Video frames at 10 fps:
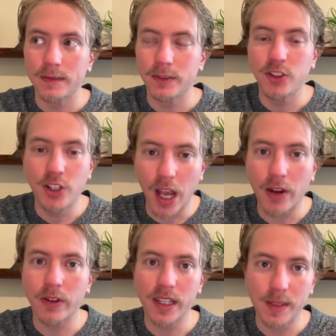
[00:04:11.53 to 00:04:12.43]

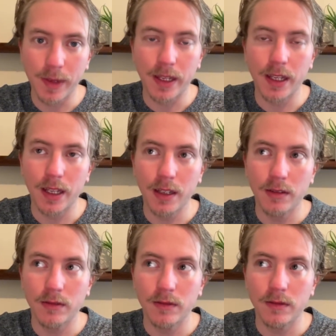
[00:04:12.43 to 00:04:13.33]
generally
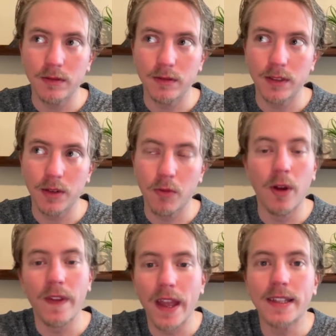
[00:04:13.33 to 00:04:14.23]
speaking,
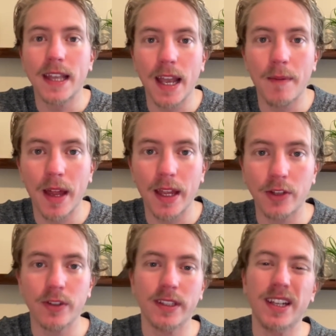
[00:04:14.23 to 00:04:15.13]
when they say I'm not
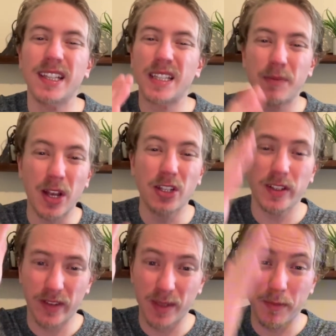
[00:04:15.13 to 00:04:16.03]
interested,
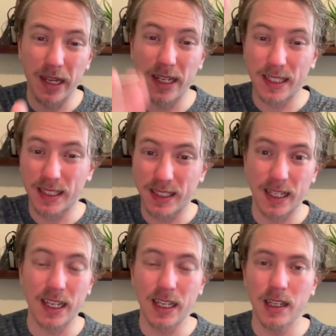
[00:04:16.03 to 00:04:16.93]
especially if it's
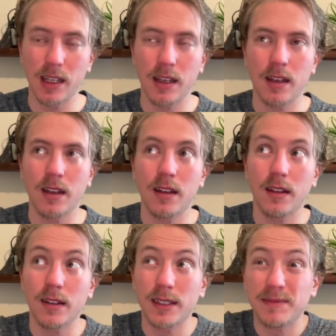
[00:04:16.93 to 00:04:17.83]
B2C,
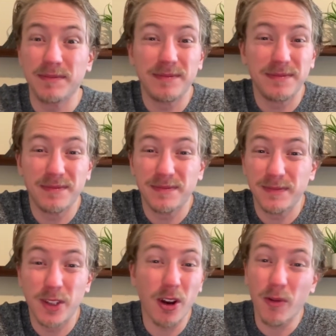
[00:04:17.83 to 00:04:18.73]

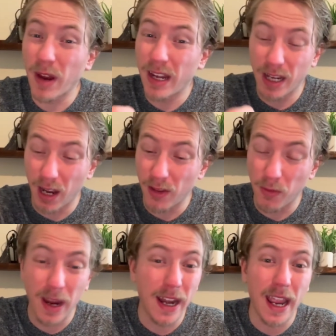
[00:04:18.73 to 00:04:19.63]
they're already on the
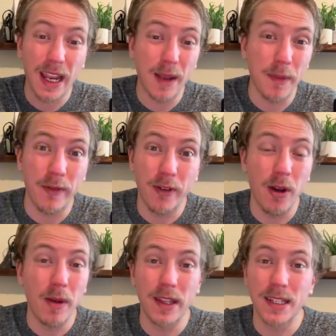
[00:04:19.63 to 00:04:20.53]
way to hanging up the
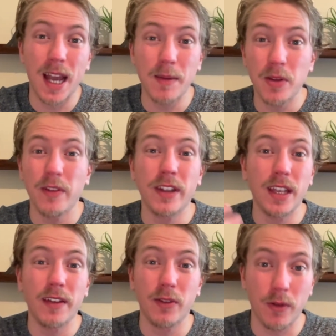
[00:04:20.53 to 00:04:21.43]
phone by the time you even
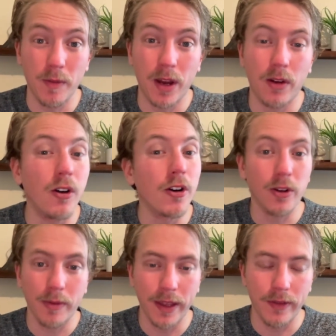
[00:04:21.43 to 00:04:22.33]
give your rebuttal or
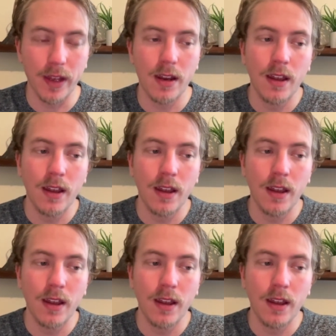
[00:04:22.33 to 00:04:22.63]
your pivot.